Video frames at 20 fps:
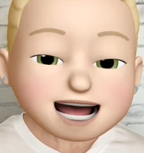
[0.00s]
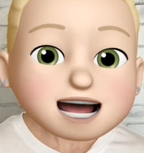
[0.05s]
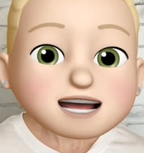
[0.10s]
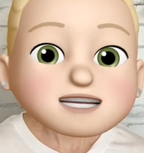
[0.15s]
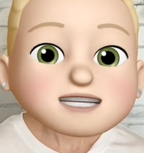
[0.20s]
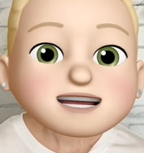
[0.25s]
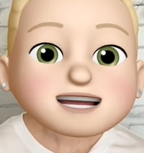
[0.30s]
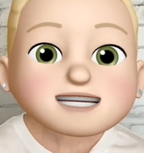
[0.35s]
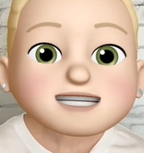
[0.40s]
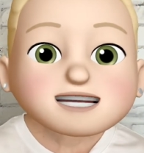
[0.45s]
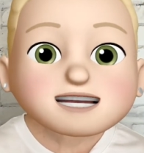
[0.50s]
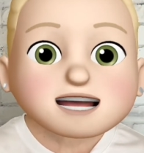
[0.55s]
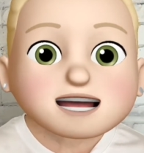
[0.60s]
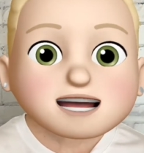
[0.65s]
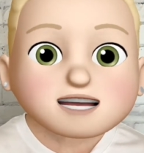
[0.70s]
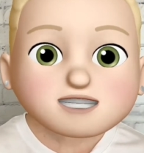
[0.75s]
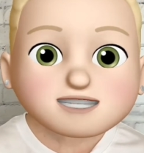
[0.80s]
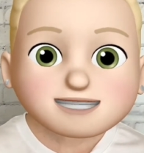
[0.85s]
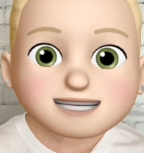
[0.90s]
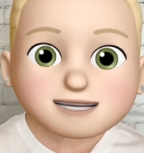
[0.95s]
The C
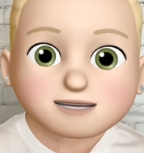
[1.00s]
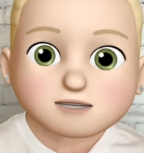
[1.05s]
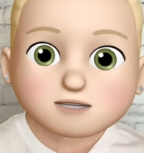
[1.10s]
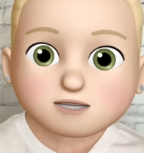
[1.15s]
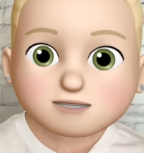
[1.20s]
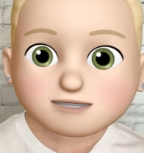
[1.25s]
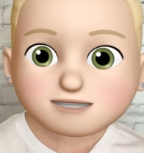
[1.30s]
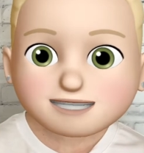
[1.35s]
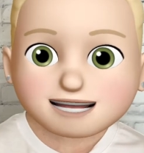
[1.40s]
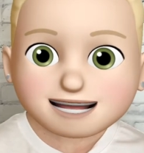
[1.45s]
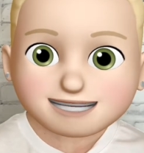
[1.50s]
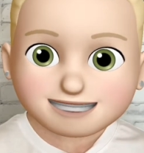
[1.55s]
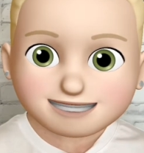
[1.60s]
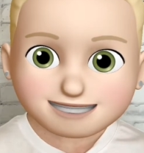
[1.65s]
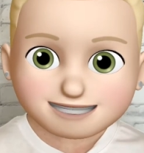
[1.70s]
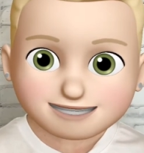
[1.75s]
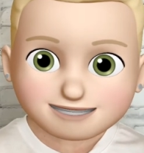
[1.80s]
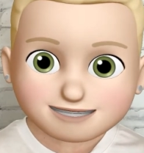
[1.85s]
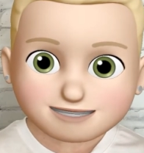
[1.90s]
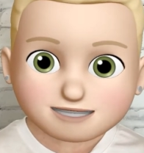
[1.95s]
H sound goes like
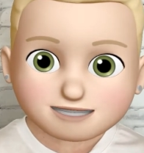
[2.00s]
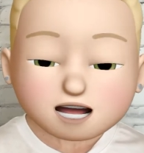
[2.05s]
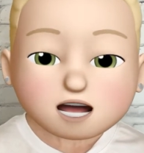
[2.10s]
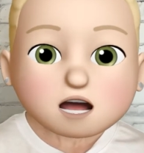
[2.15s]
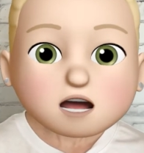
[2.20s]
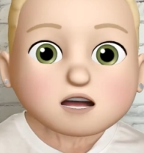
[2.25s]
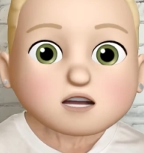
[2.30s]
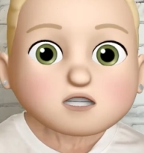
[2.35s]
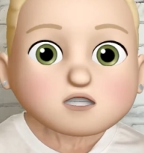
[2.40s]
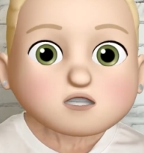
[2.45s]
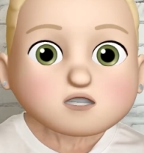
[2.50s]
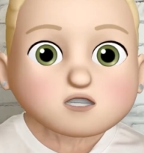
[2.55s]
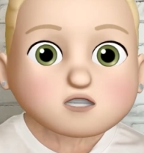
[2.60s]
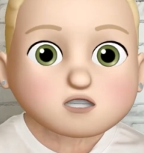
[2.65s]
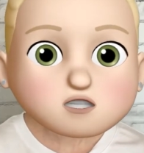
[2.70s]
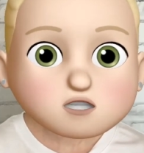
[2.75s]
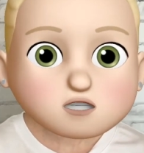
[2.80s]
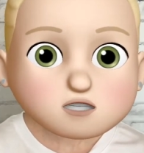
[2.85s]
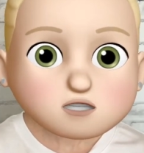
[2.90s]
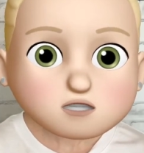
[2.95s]
this.
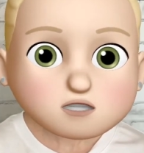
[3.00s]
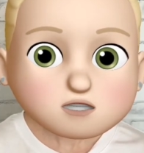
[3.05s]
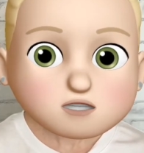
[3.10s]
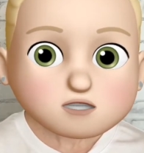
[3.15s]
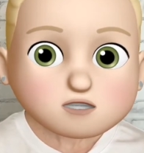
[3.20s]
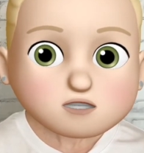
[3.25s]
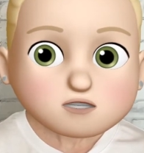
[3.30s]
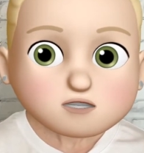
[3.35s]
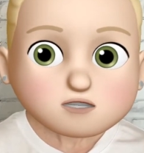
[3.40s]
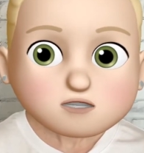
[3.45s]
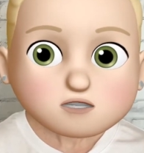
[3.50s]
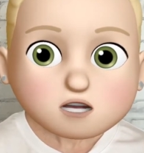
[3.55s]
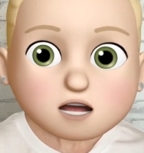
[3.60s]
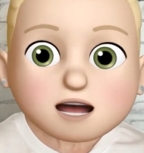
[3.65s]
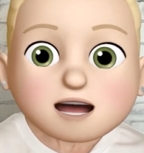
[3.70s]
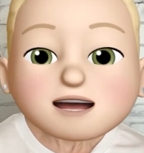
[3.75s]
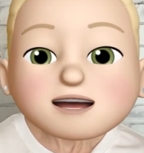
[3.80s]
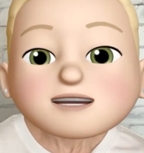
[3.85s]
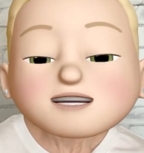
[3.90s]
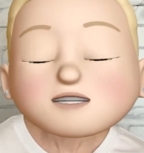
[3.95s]
Ch.
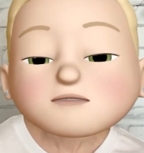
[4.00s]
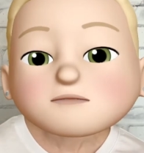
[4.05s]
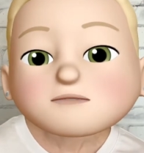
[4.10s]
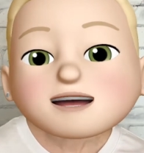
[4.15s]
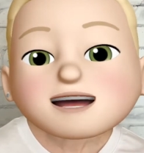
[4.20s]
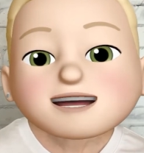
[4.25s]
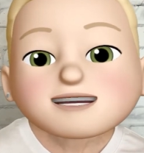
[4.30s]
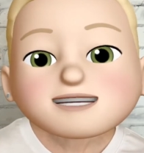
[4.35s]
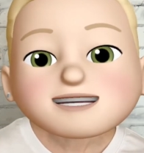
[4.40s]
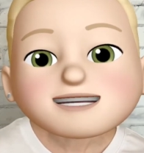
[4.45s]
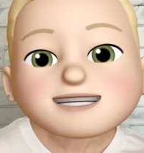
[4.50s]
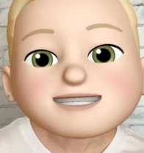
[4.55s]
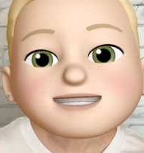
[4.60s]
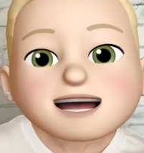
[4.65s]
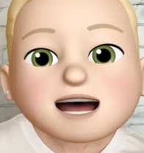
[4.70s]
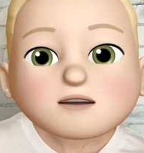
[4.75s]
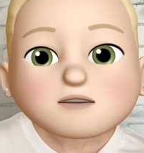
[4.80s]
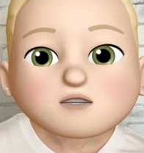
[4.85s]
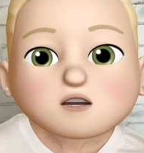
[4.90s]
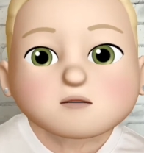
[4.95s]
To make this
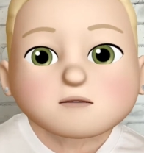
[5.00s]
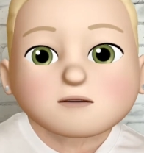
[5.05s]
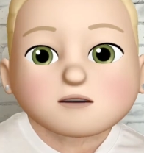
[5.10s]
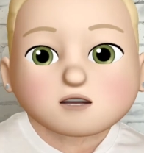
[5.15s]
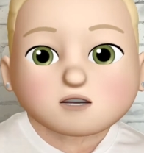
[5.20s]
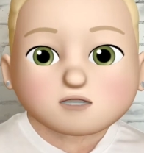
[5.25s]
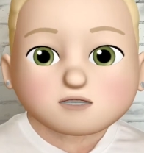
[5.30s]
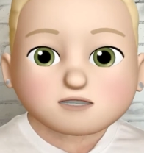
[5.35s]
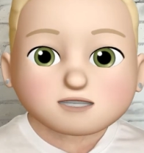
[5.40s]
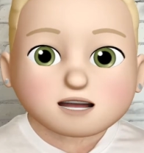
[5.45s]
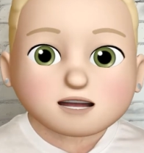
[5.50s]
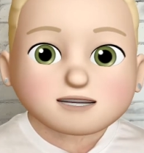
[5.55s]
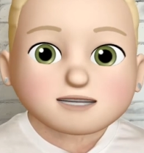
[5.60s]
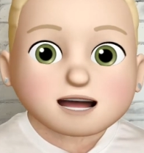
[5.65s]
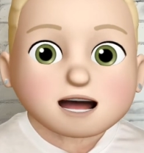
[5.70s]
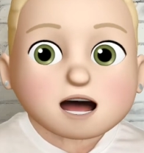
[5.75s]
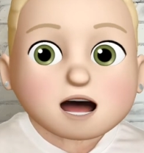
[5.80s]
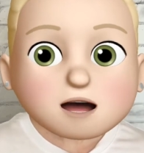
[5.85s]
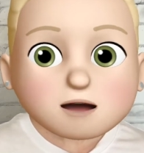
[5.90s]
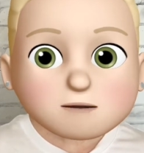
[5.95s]
sound, you put your tongue
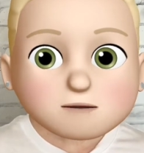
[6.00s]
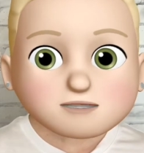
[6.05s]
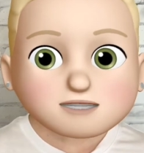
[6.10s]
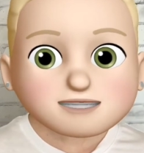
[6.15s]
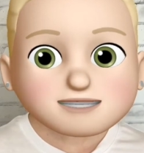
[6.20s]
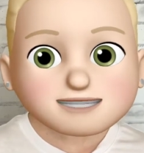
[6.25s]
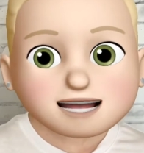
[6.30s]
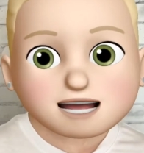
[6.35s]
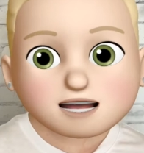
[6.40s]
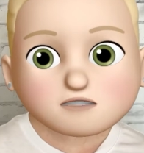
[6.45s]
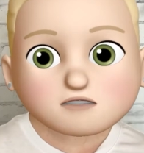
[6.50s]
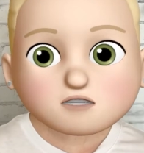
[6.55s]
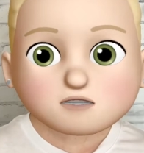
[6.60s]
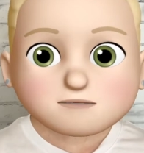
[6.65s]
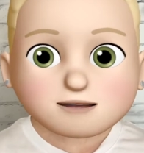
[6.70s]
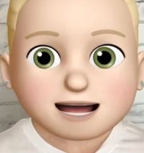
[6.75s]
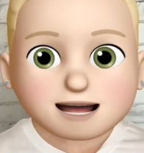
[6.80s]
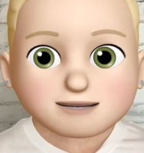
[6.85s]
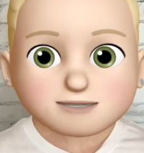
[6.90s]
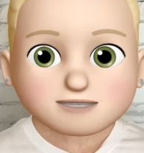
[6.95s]
up inside of your
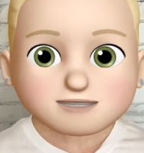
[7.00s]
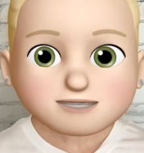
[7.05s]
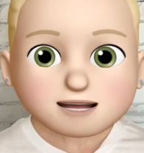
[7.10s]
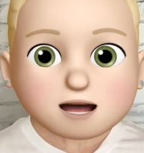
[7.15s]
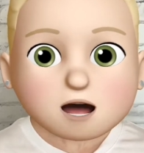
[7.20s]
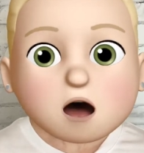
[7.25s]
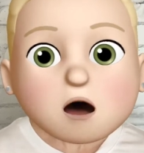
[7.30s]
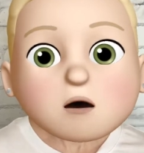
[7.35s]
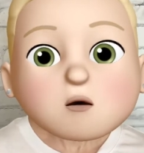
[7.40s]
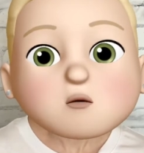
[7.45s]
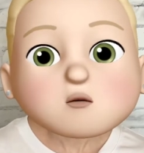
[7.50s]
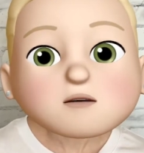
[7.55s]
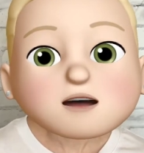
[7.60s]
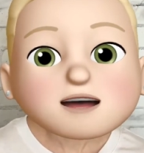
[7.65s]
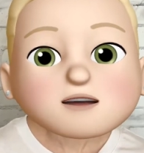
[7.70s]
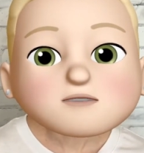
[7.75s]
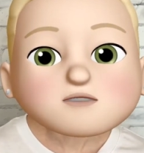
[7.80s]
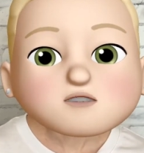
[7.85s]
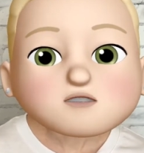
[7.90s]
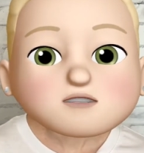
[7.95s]
mouth,
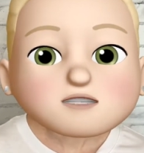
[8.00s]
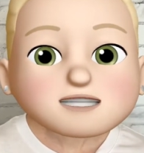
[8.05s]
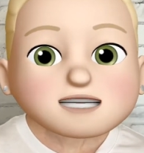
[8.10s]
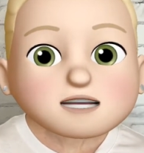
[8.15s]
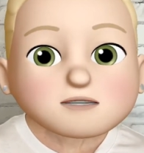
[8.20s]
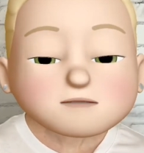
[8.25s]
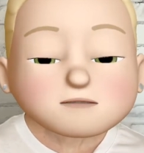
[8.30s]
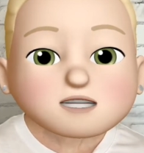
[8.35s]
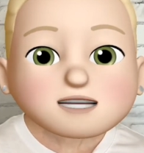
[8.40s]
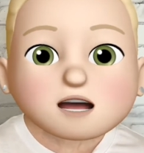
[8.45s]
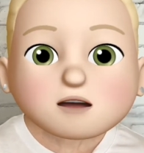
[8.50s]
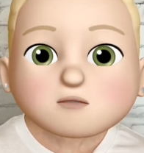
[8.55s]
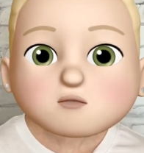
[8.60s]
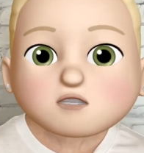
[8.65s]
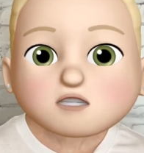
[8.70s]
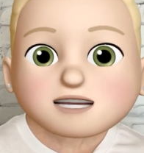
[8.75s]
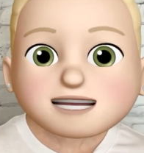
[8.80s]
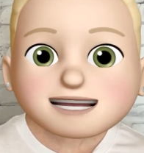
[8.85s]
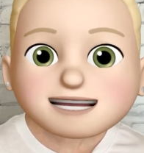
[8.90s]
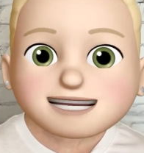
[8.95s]
round your lips, and
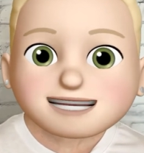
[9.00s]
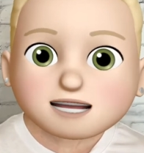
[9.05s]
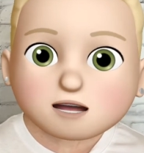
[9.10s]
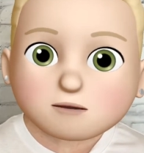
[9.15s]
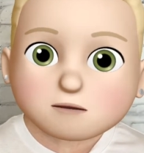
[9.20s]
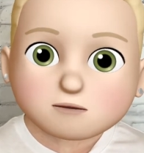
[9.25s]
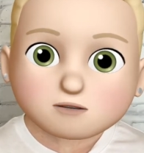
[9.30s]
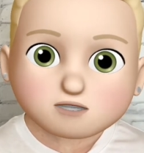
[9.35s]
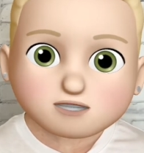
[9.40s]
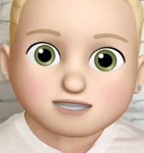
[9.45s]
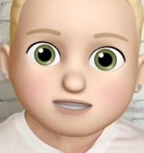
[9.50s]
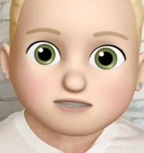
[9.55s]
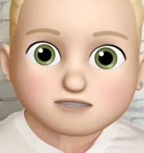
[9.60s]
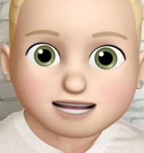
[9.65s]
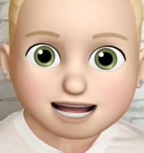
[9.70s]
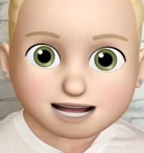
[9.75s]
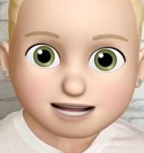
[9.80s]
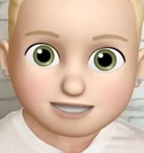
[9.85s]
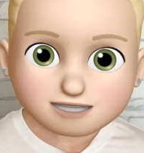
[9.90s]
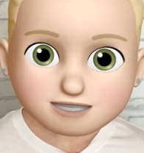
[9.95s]
release a burst of
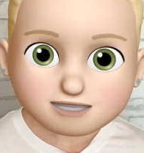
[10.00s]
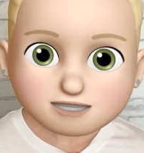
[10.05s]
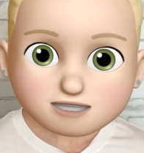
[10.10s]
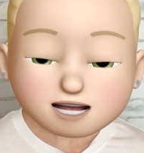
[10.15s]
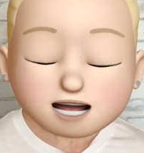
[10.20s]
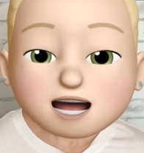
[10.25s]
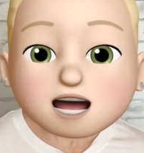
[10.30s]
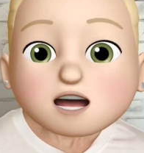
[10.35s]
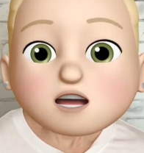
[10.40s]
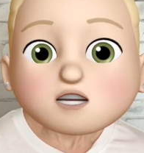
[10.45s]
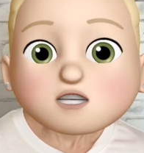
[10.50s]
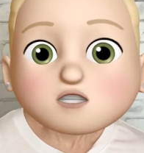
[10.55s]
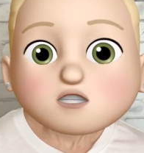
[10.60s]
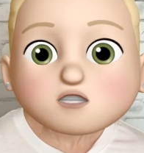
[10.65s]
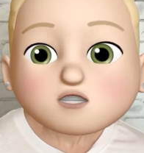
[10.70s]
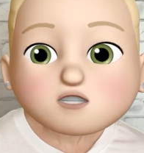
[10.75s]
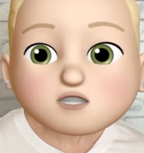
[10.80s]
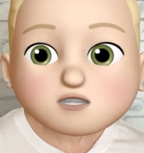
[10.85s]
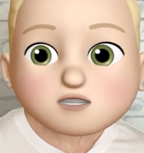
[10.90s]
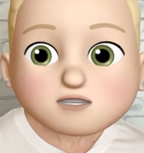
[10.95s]
air.
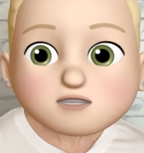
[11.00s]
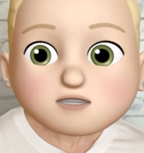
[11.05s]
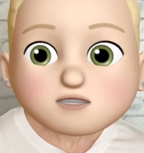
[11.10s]
Ch.